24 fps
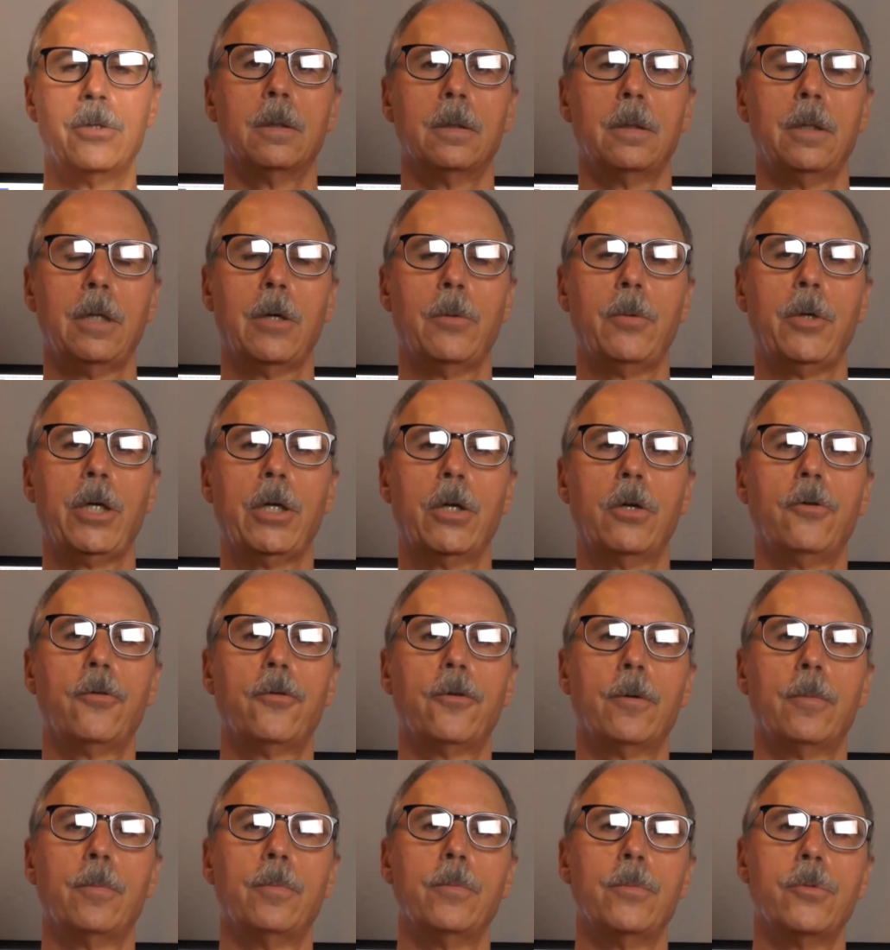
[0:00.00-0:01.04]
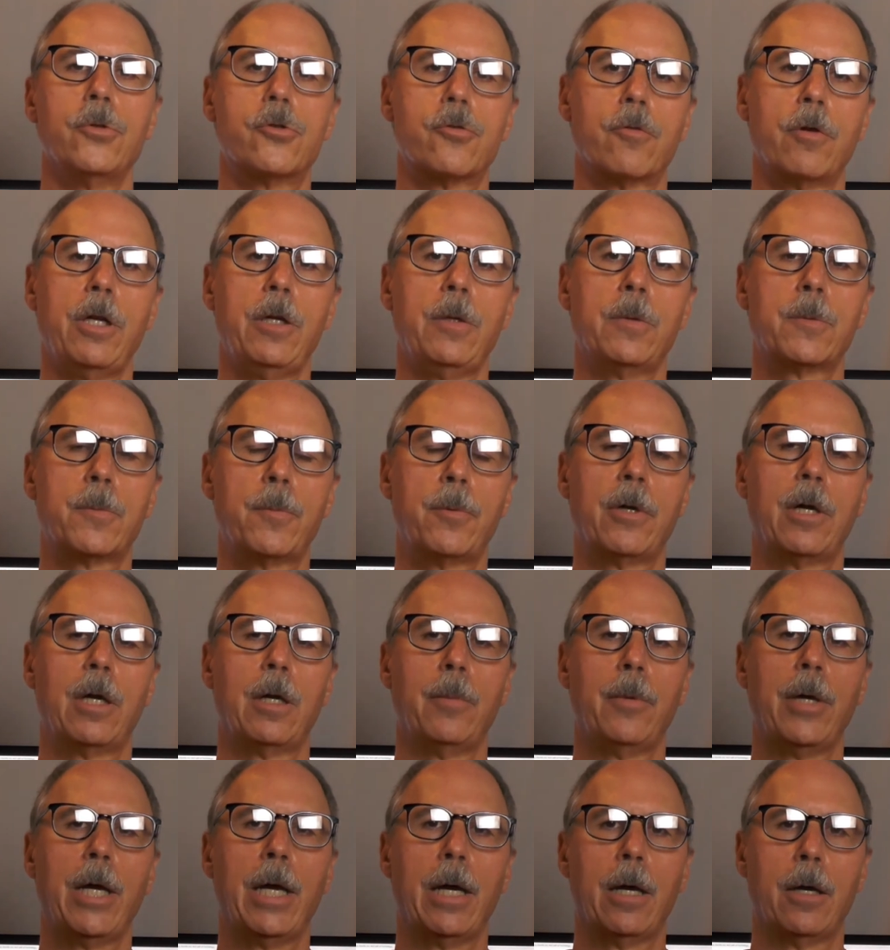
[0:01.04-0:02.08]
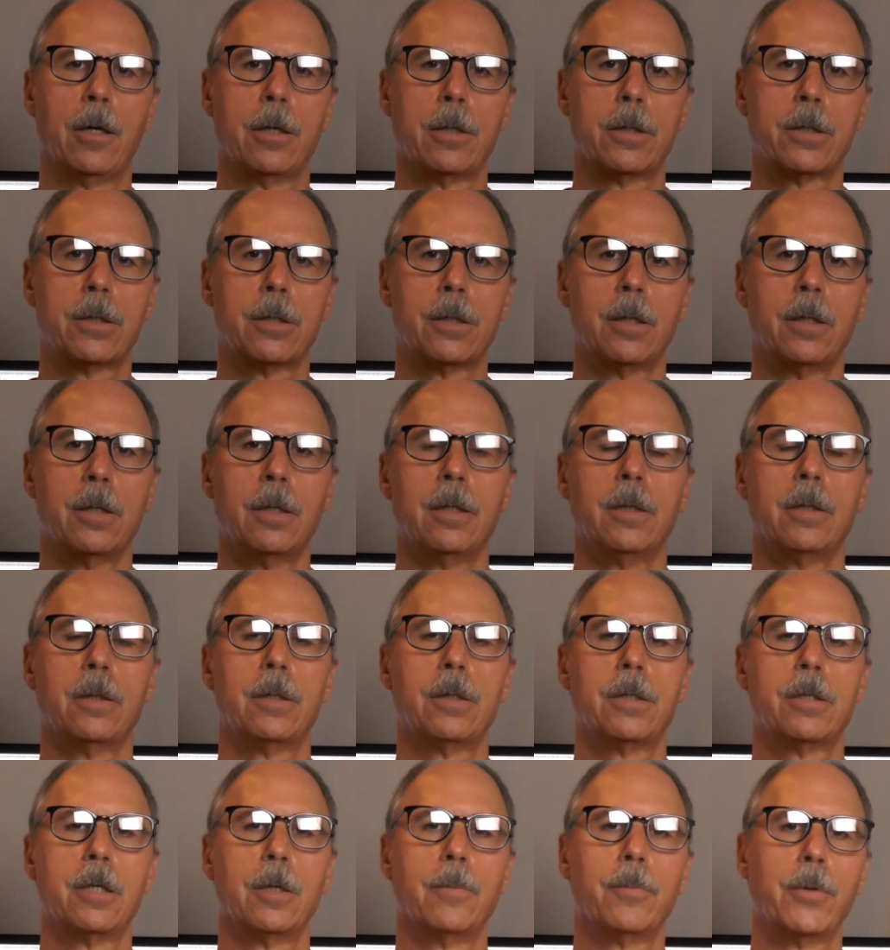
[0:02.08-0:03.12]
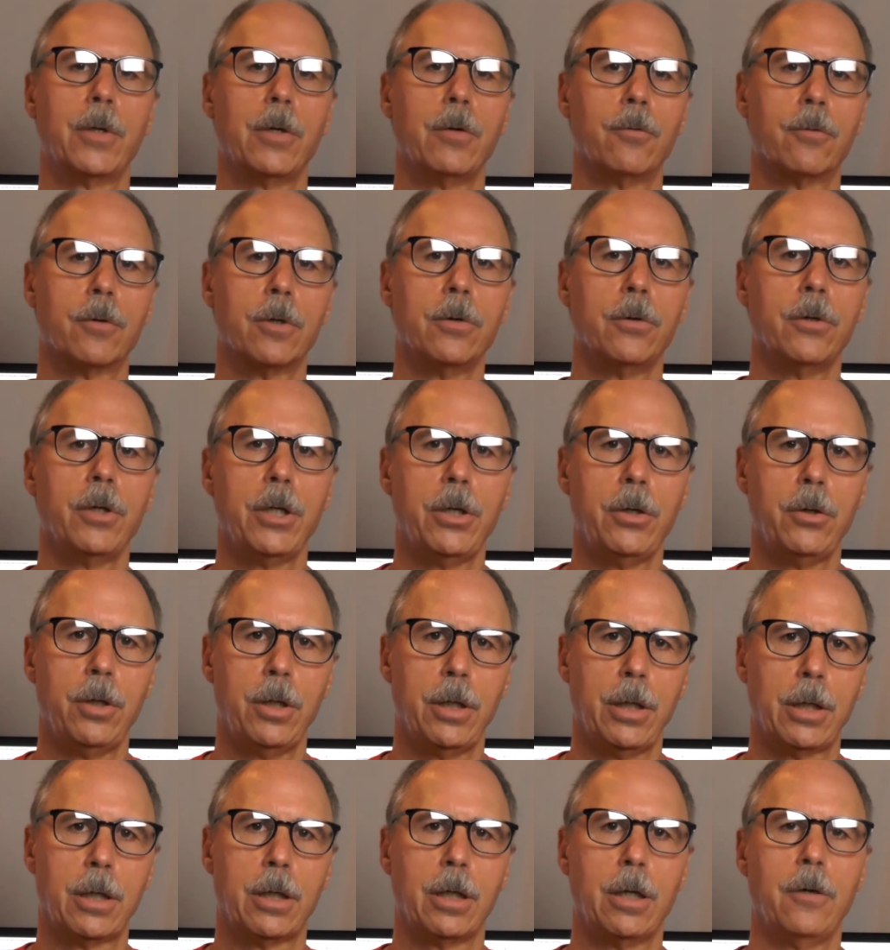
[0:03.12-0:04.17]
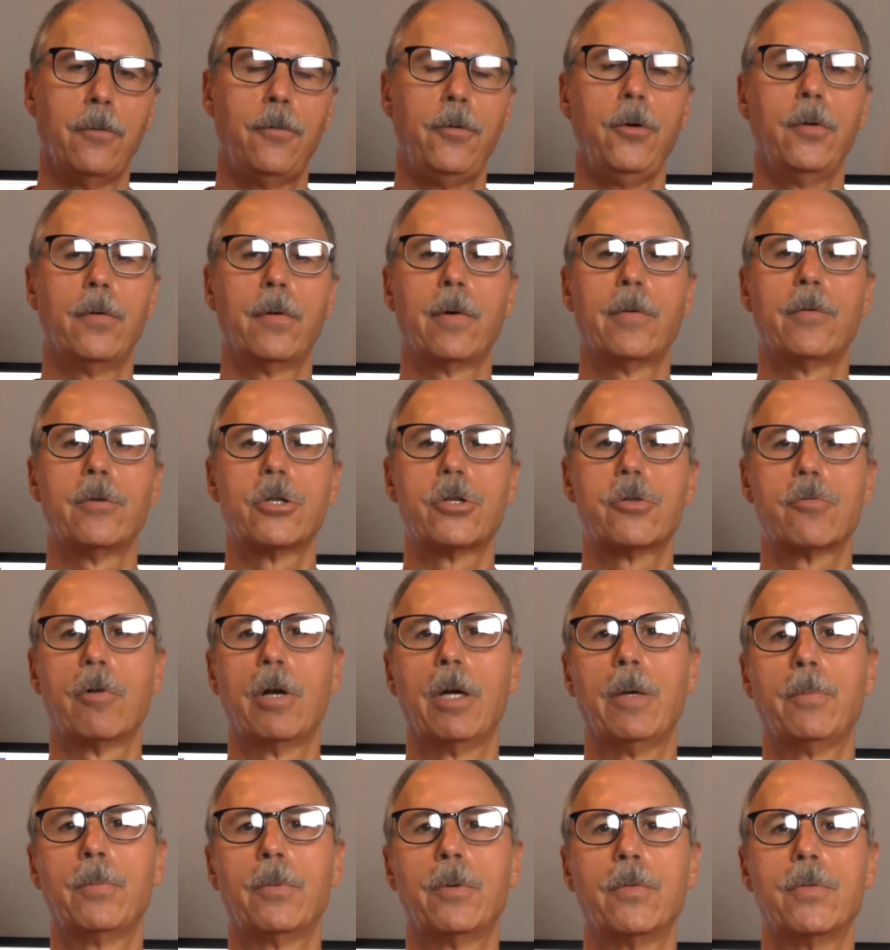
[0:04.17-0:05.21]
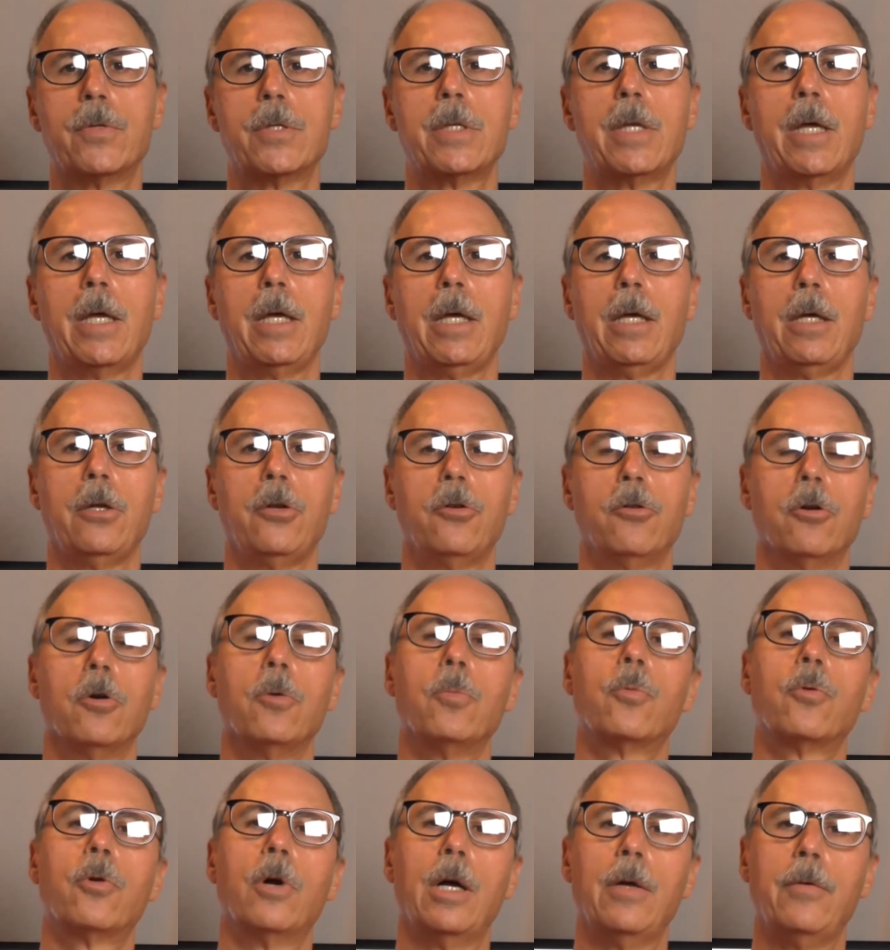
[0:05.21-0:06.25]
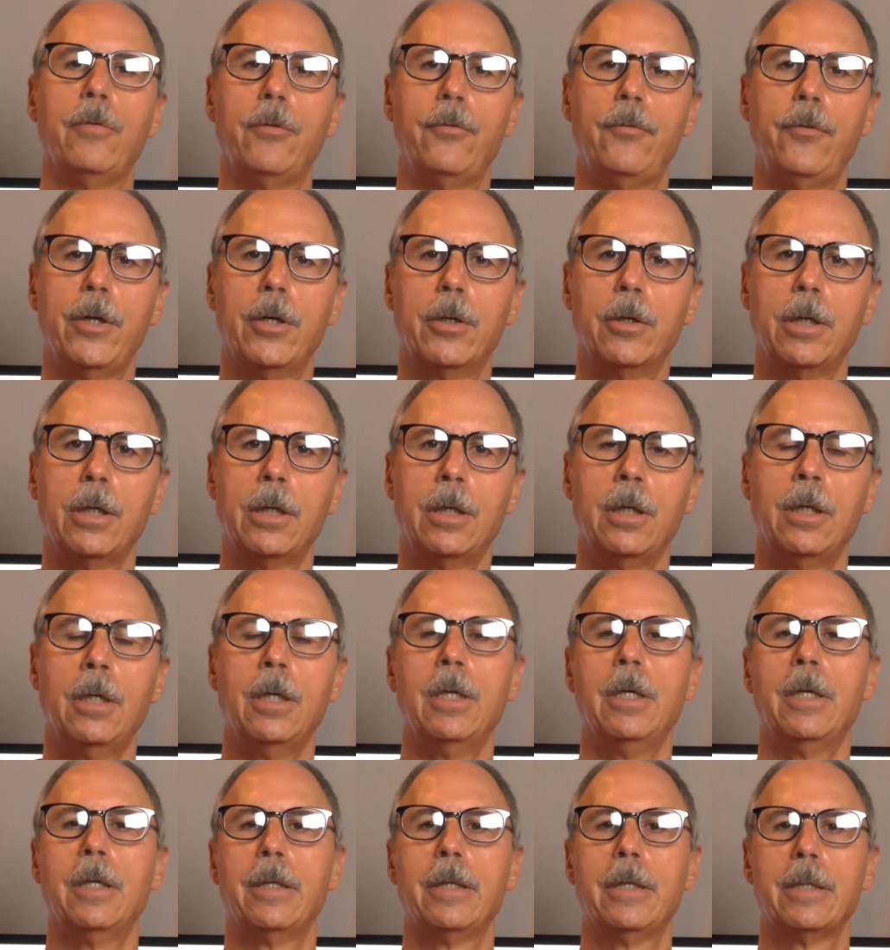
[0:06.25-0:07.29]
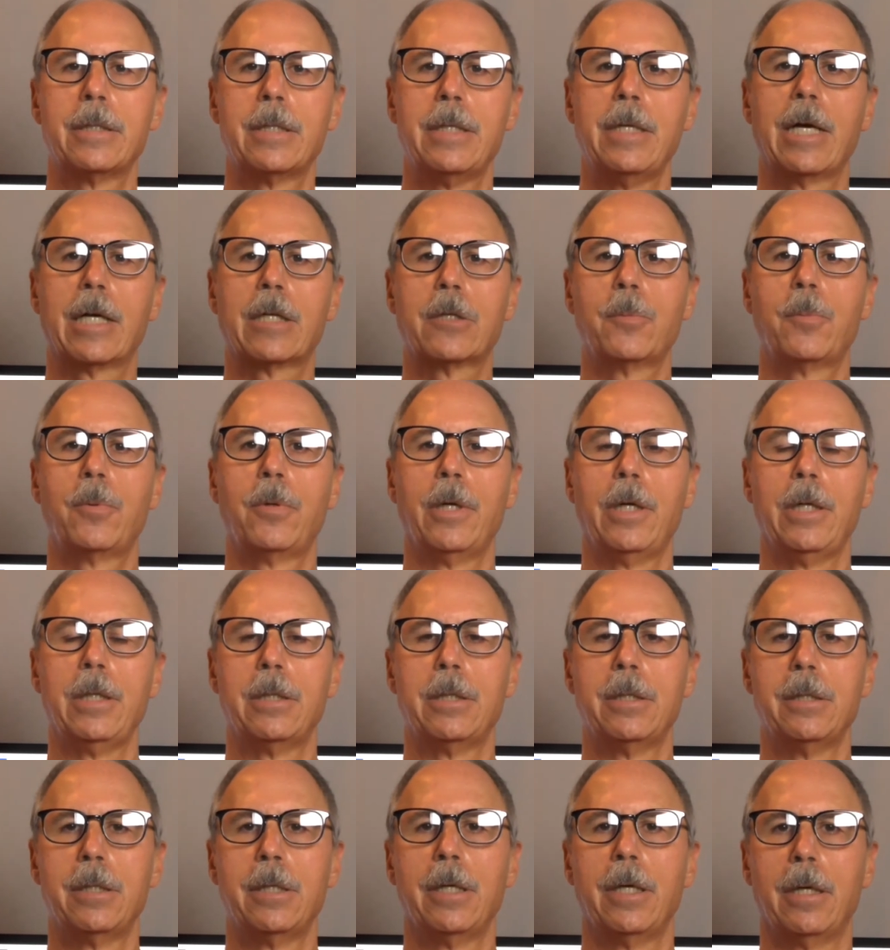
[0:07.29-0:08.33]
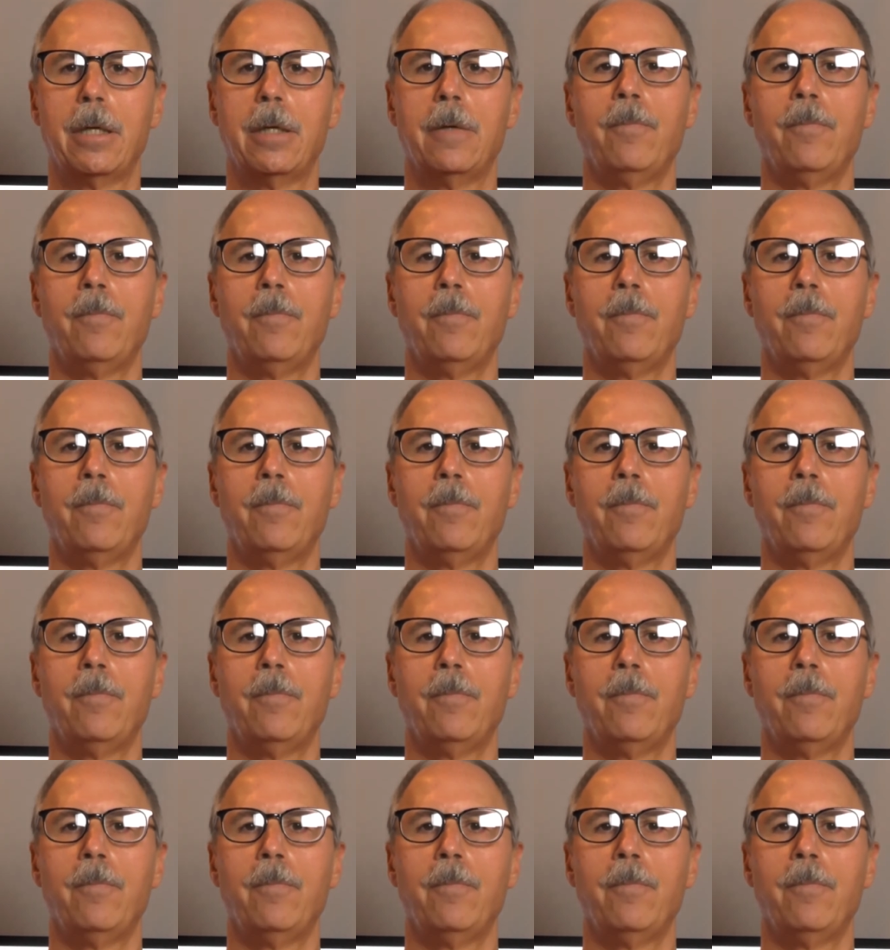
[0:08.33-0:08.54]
Now we go from Dreams Playa Mujeres to something really unique. If you've ever dreamt of staying in your own private villa, this next place is it.